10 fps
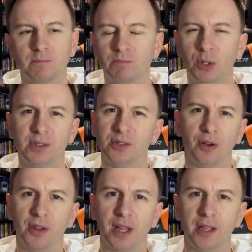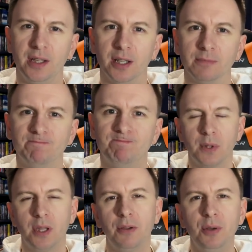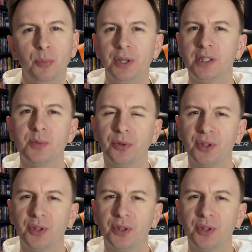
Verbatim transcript: Well there's none of that here. The only unpredictable